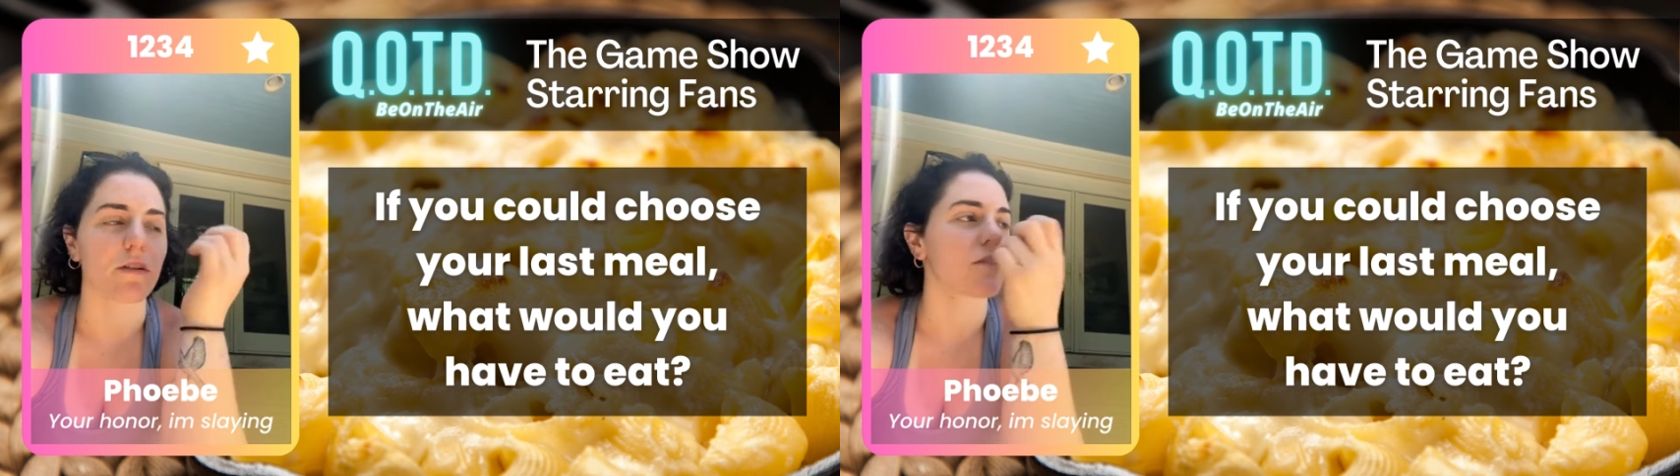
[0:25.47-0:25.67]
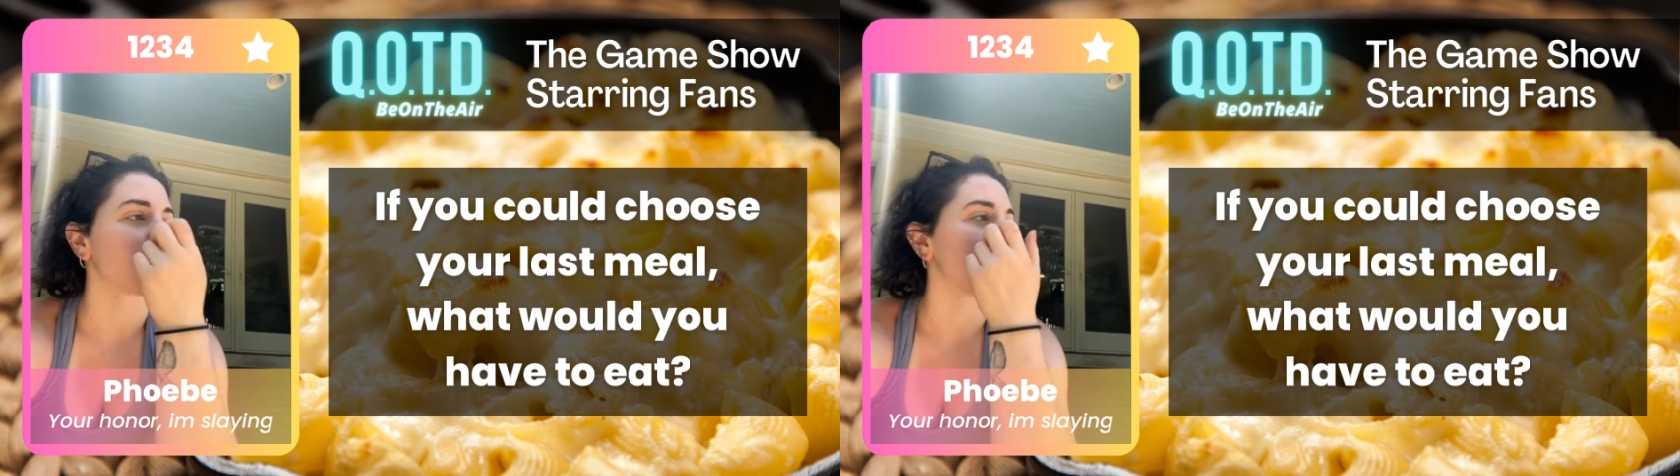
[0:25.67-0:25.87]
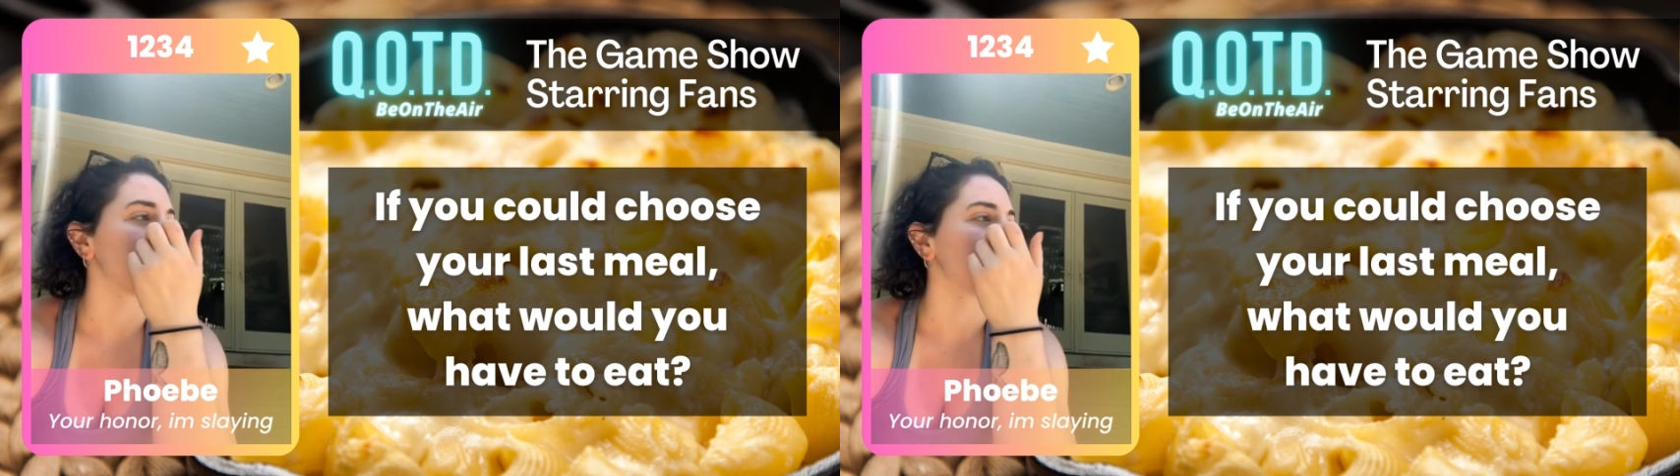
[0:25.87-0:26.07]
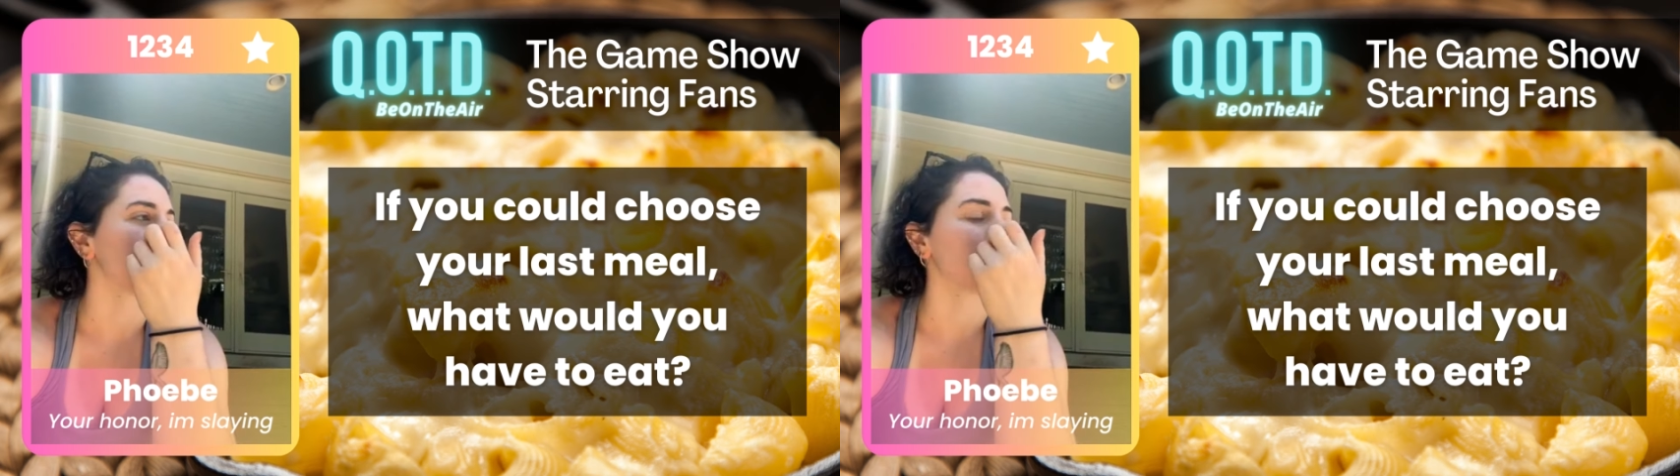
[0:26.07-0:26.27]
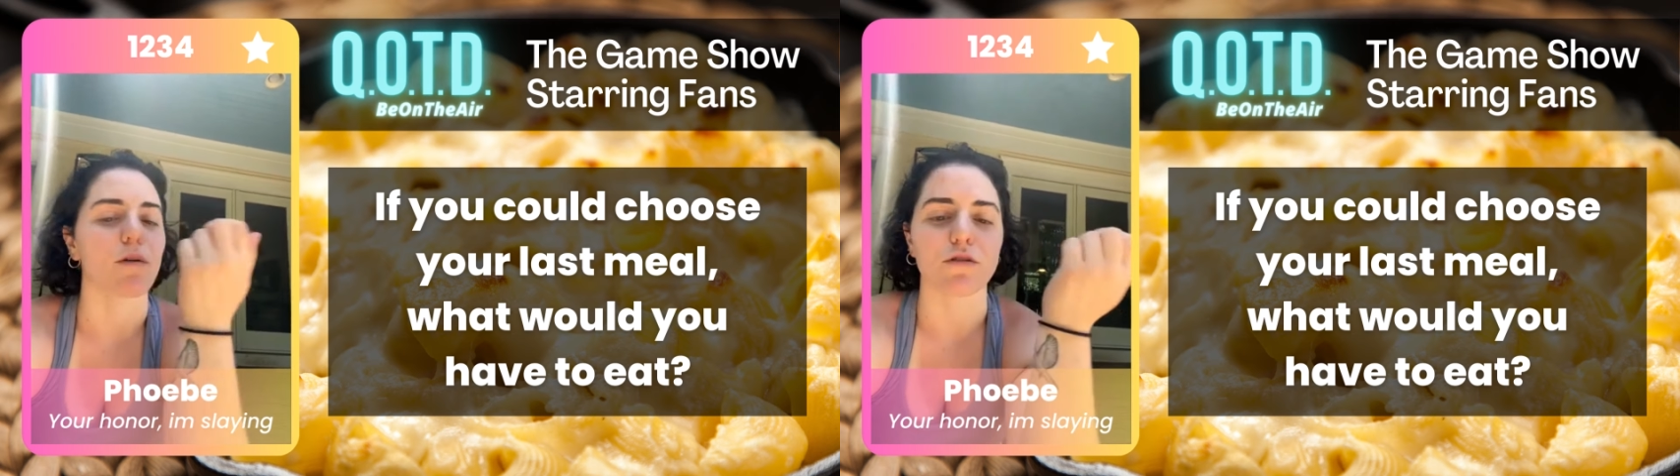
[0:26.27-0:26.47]
or some
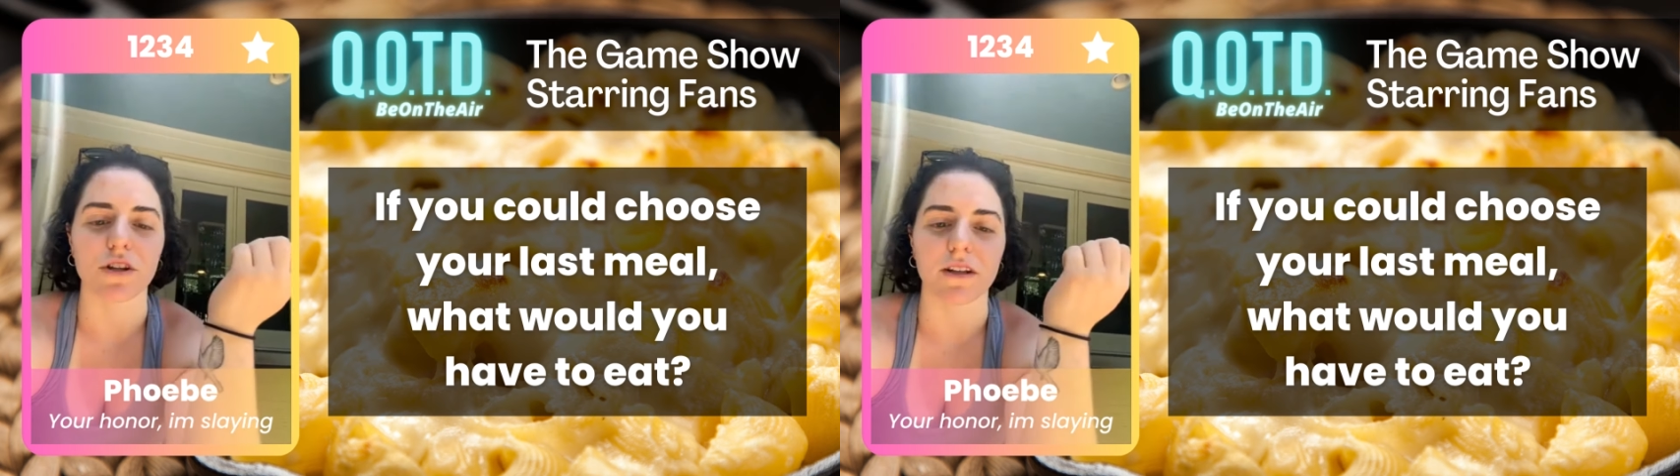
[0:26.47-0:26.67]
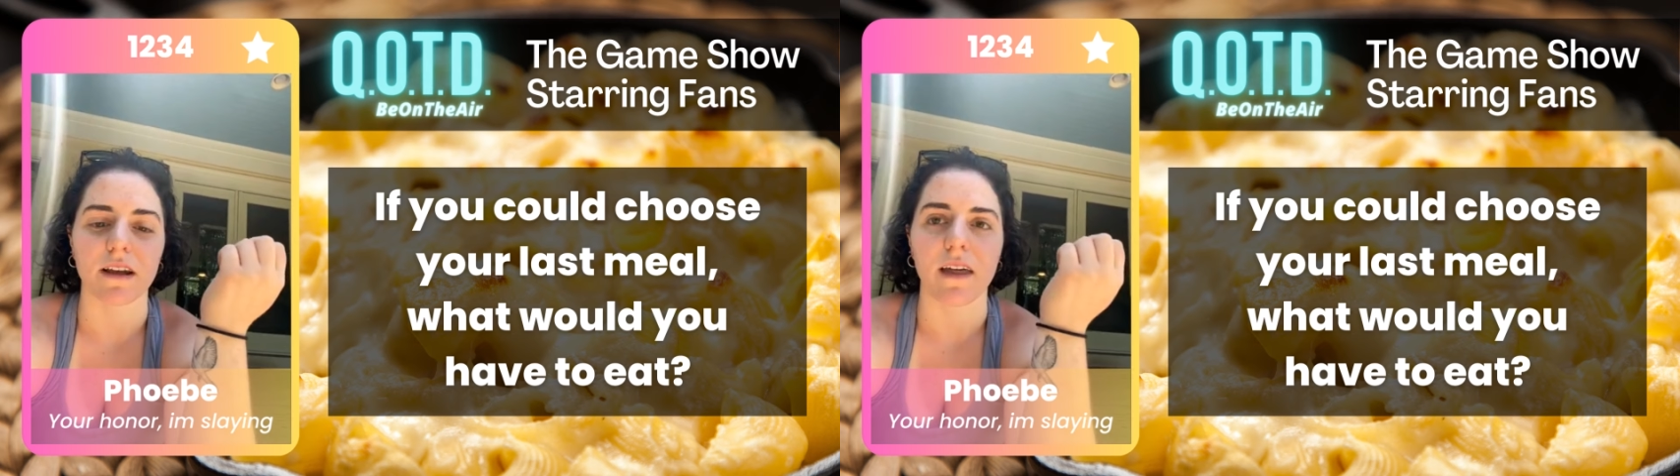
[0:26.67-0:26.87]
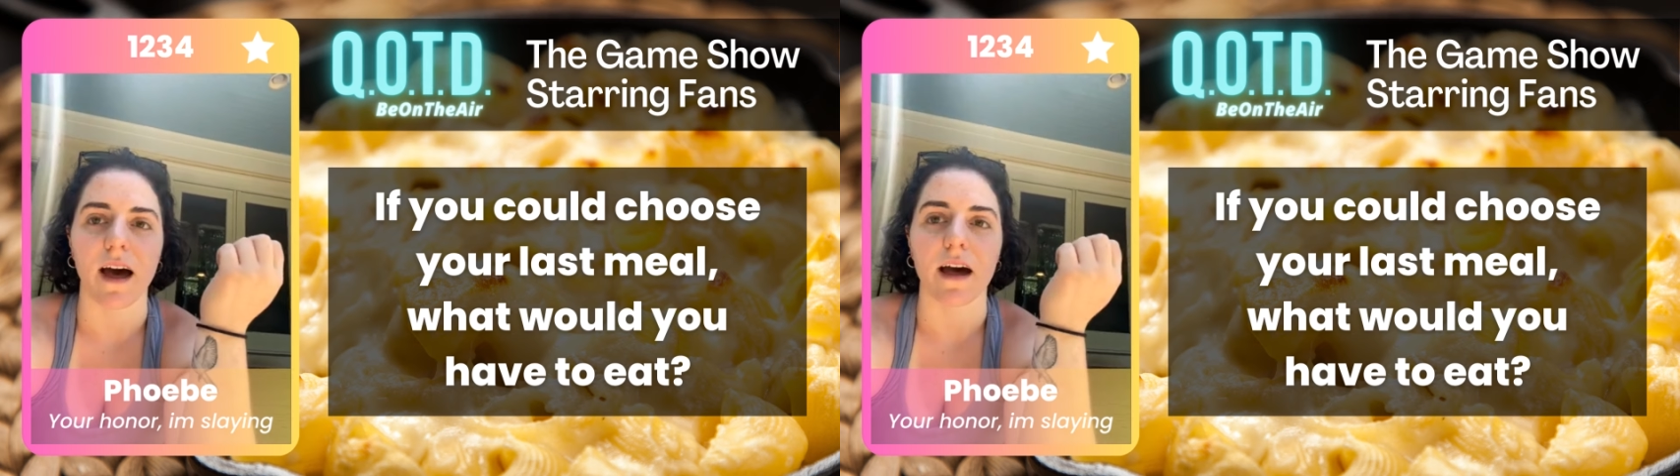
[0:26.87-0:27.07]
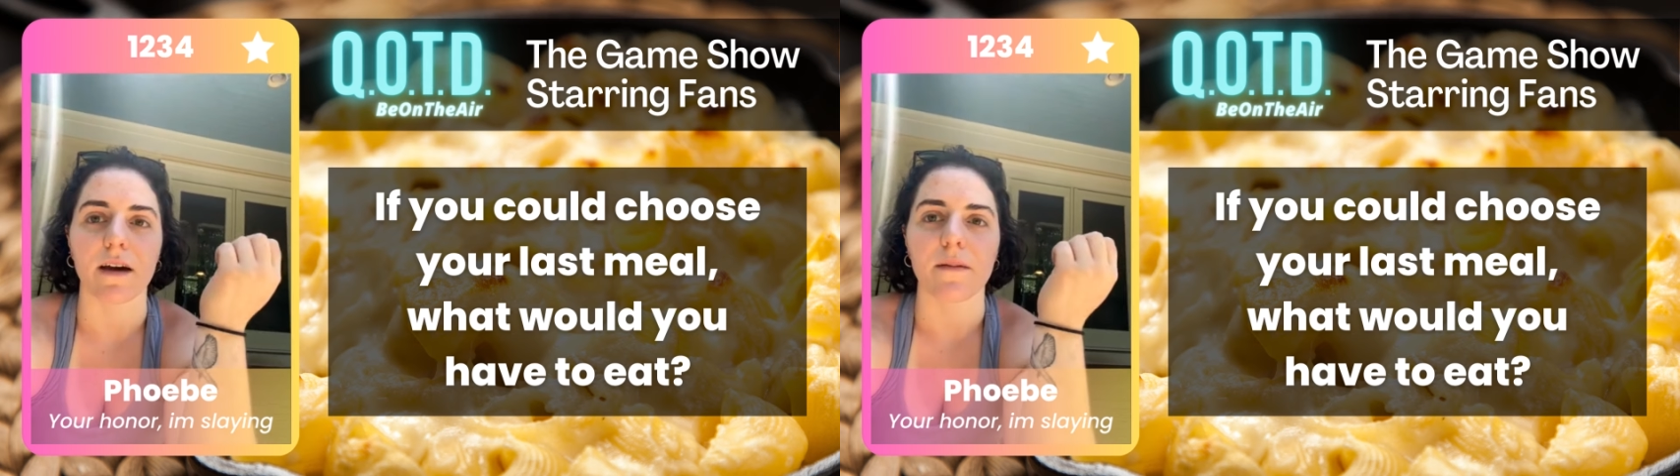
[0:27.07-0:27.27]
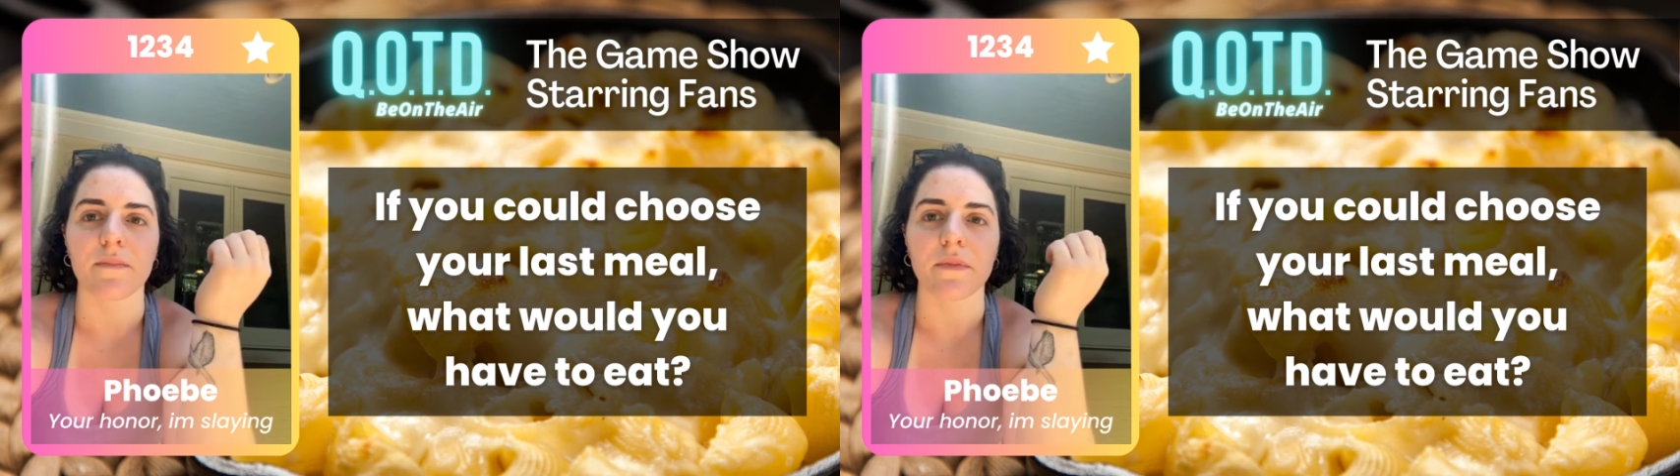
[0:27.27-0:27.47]
promotion like that.